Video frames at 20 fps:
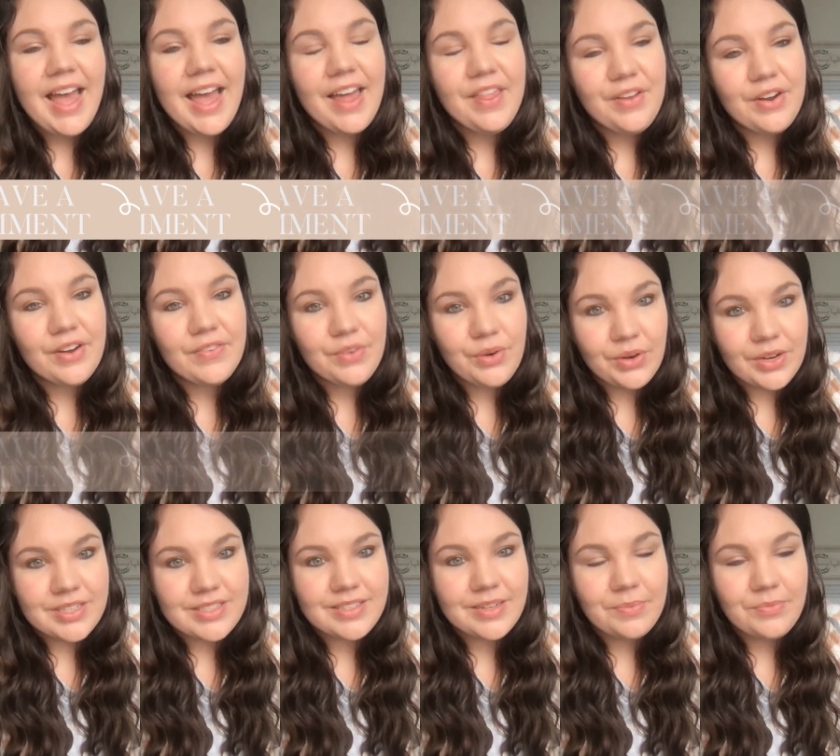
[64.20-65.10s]
And there are of
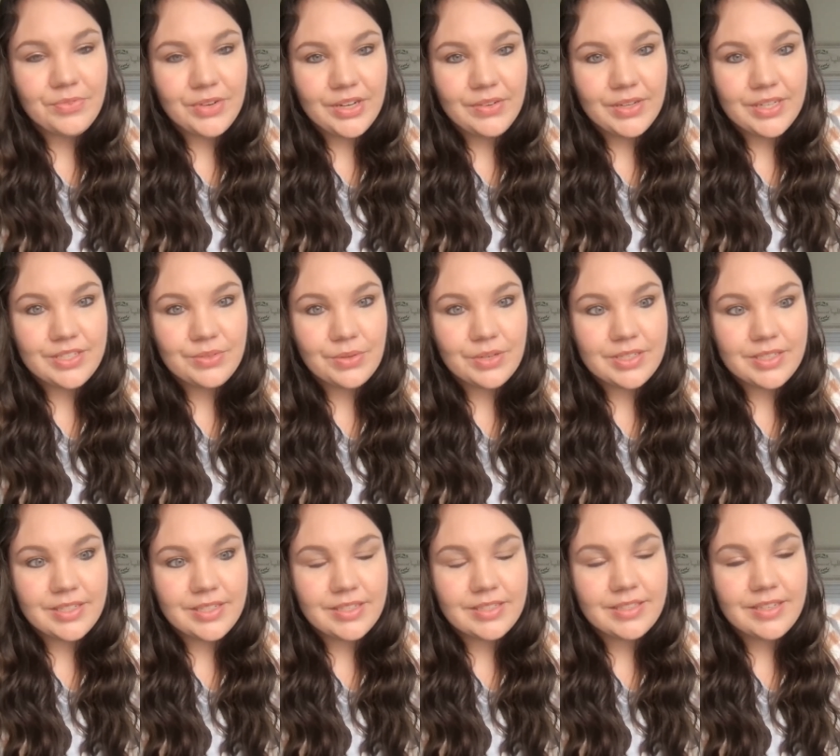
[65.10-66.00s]
course some free
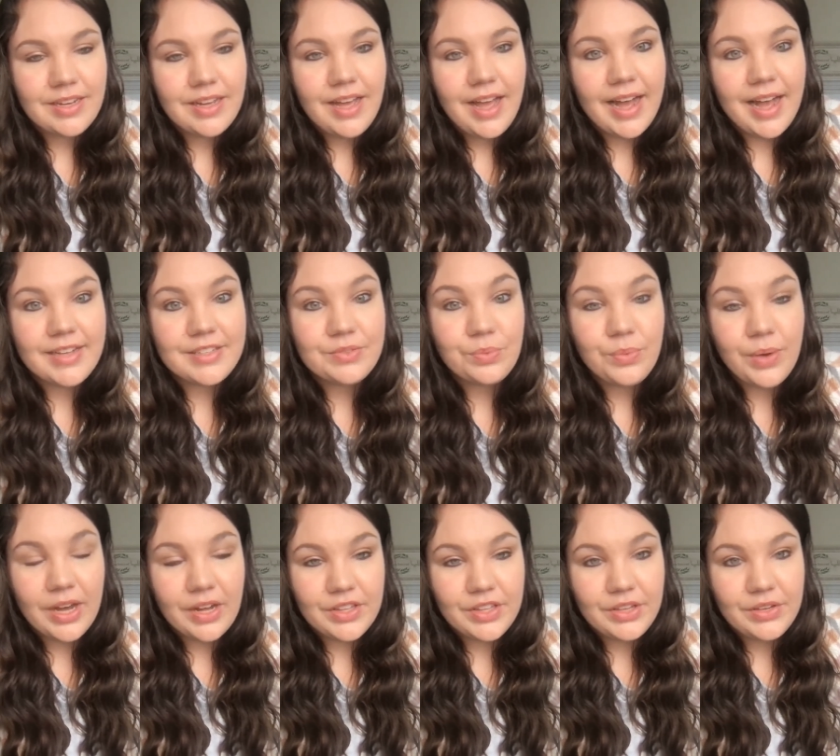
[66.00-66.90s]
resources as
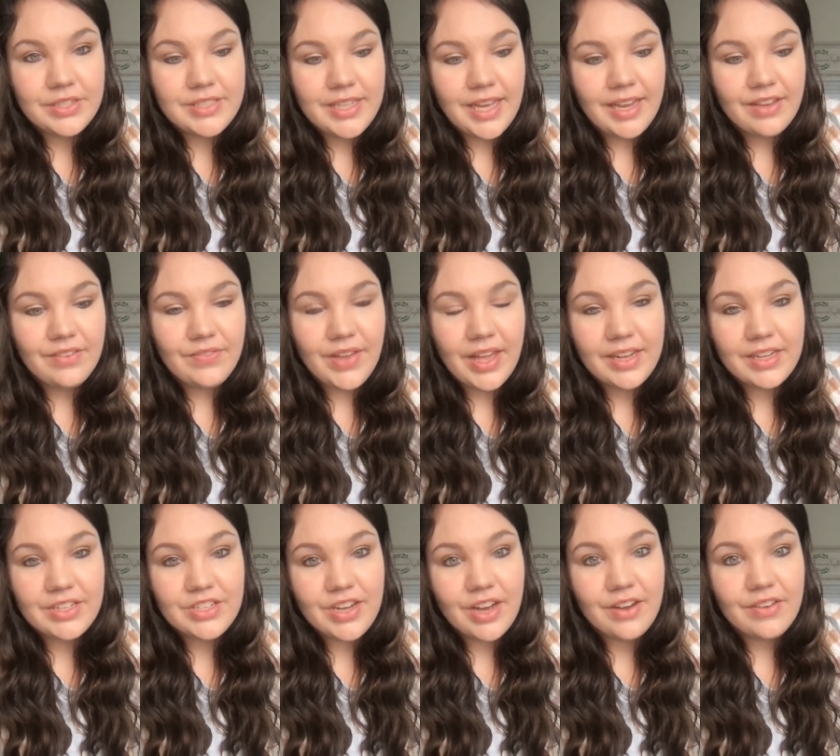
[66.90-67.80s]
well that you can take
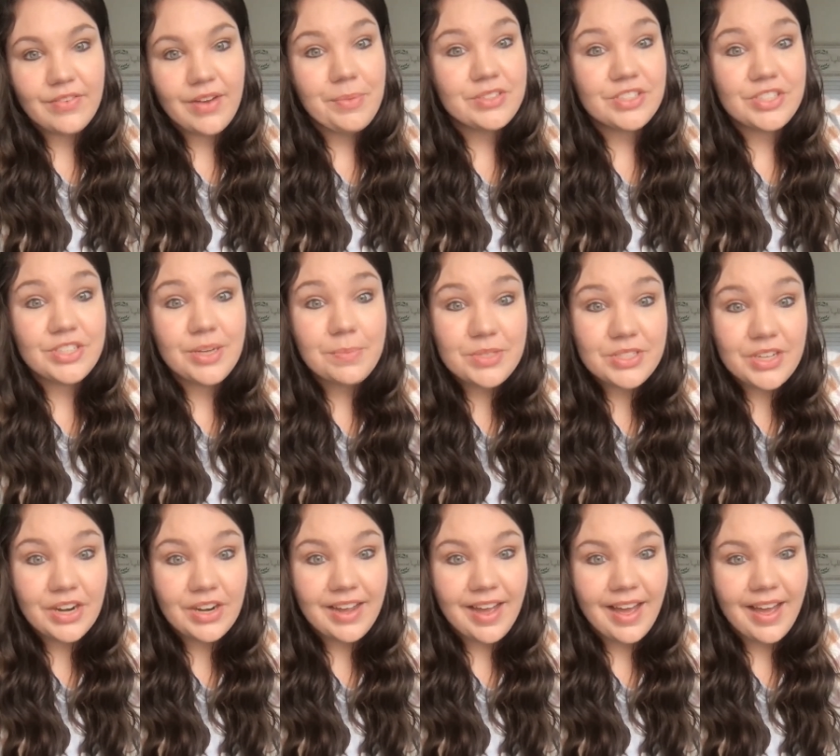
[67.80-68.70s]
advantage of. There's a
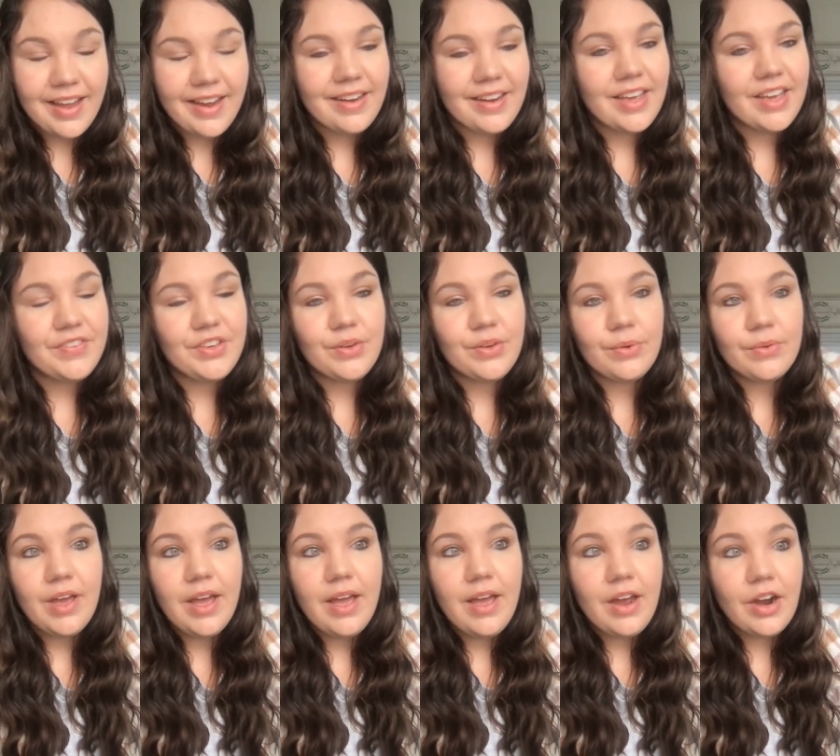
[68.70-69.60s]
jumpstart guide. If
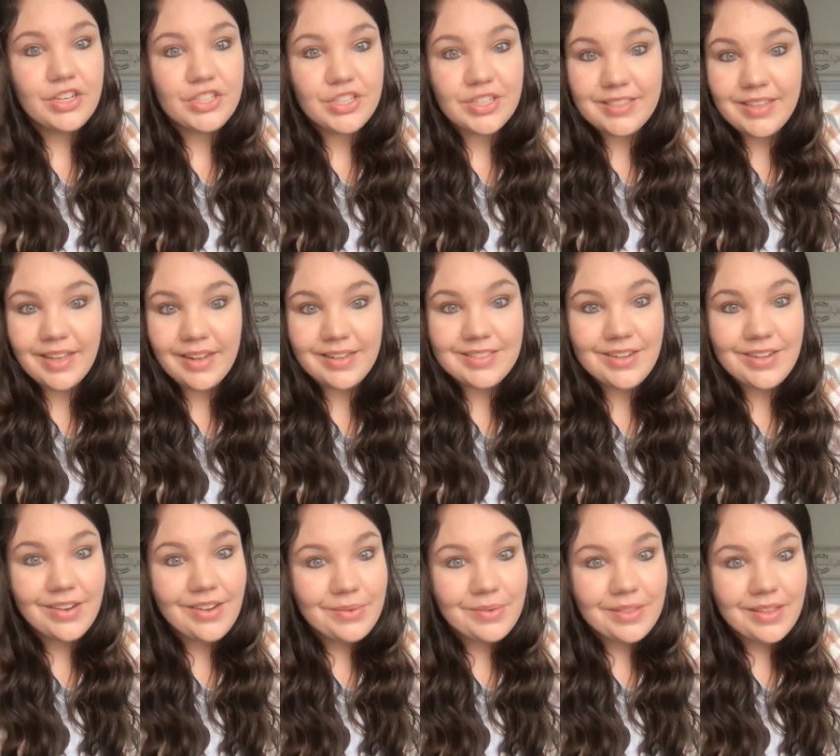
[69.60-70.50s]
you are just getting
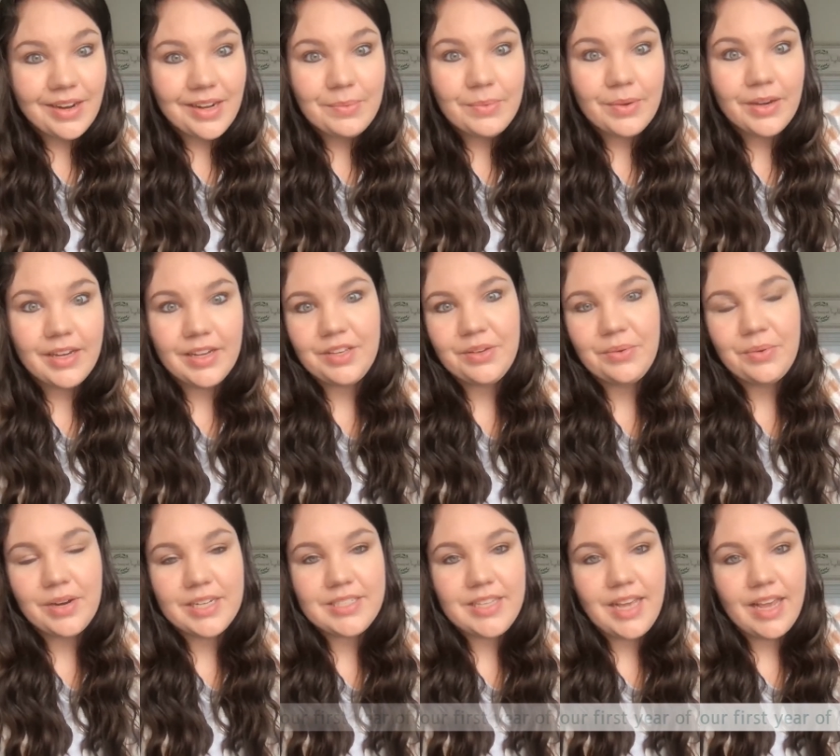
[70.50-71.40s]
started with HoneyBook and you
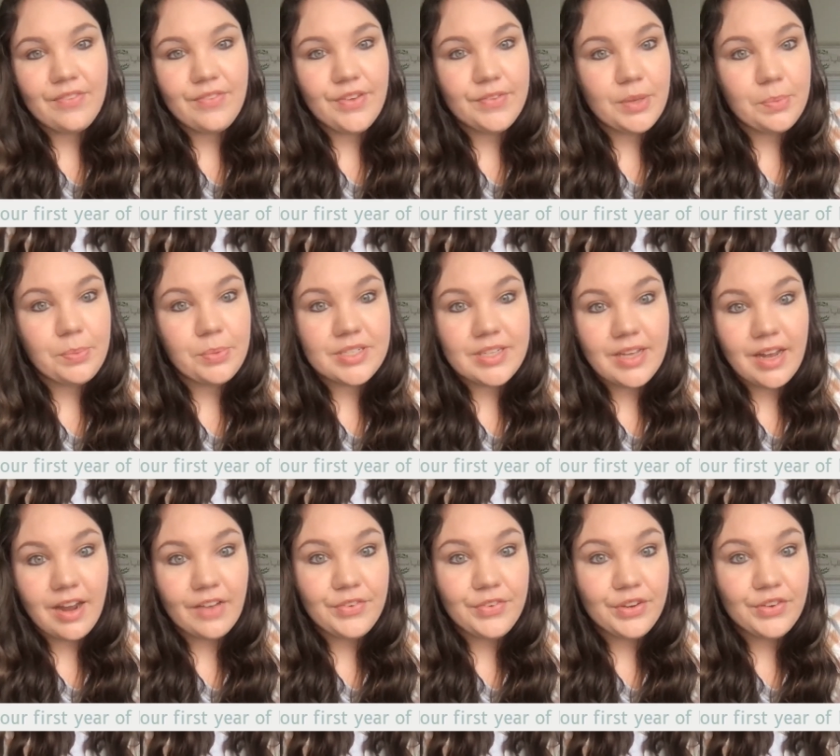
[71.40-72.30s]
want to take fifty
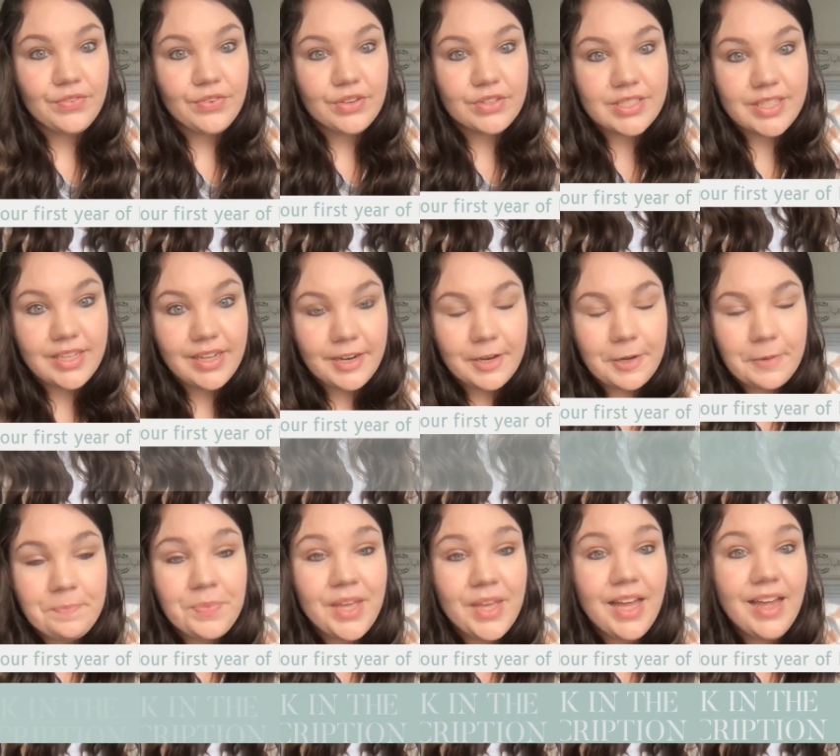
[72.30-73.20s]
percent off your first
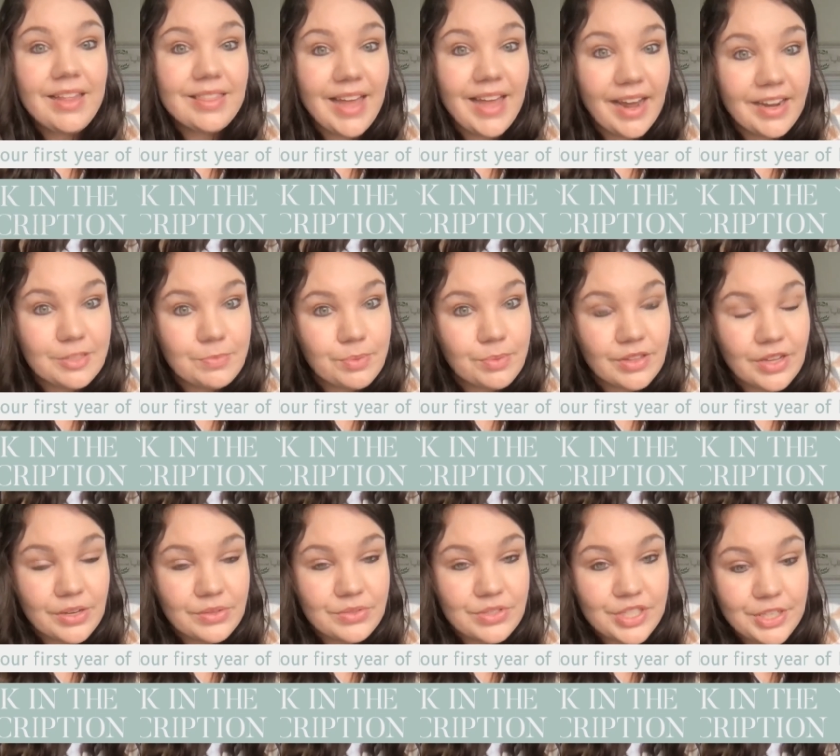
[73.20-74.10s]
year, that is
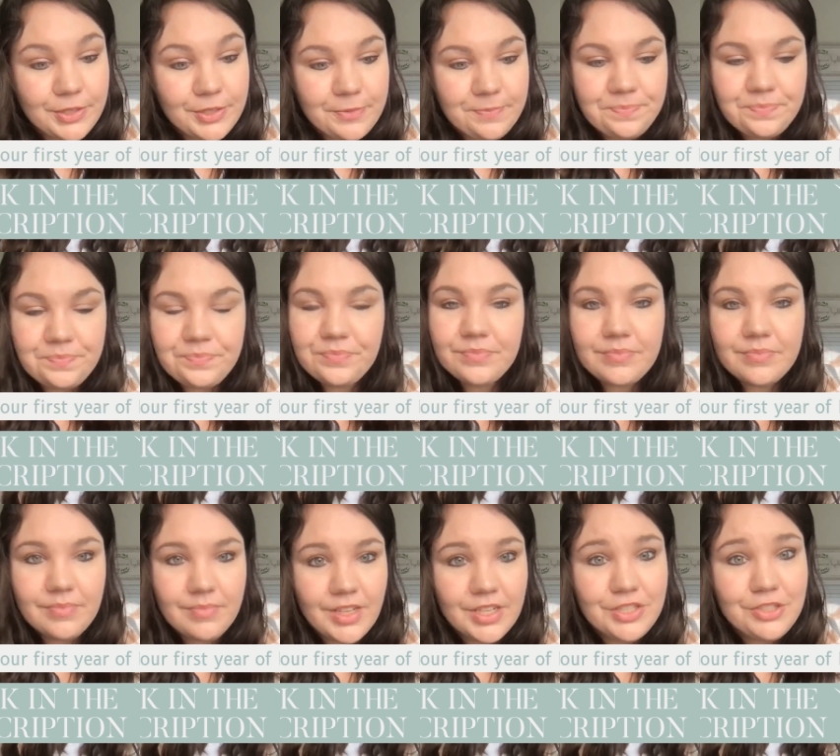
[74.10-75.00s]
below too.
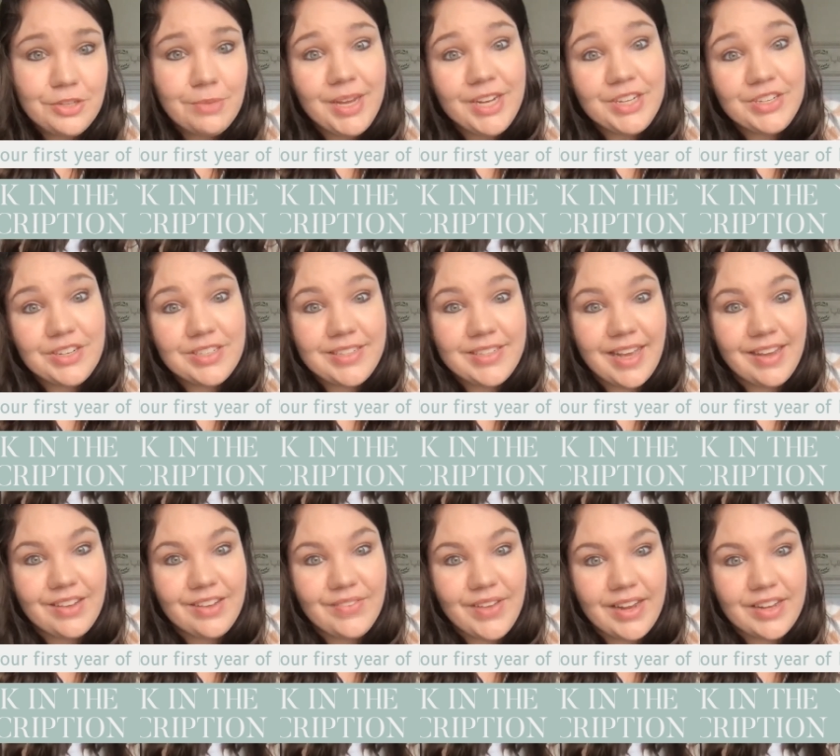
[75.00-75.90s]
So make sure to
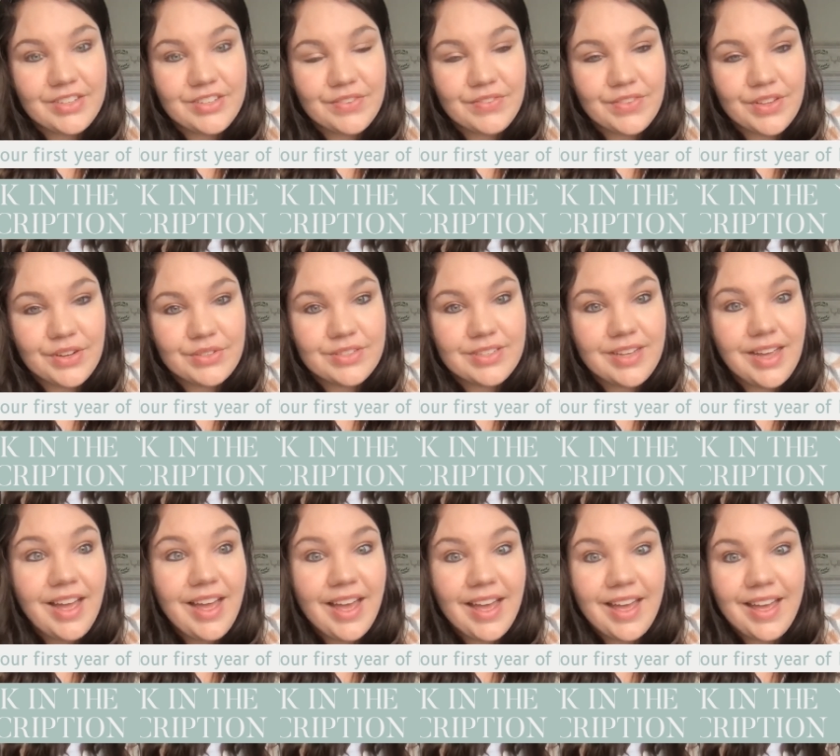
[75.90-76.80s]
take advantage of those
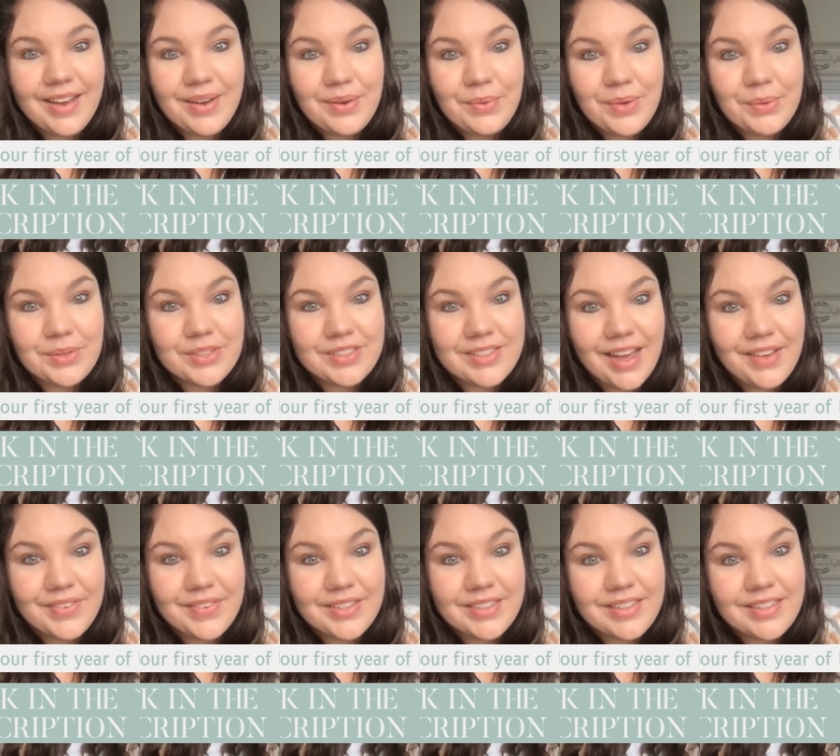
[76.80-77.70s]
and we will
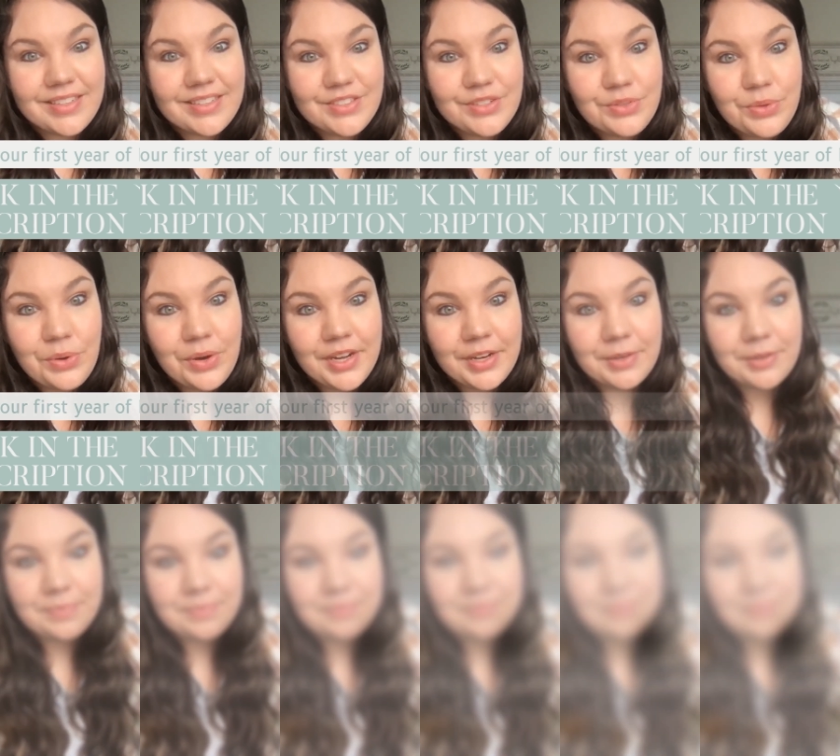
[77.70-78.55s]
dive into this tutorial.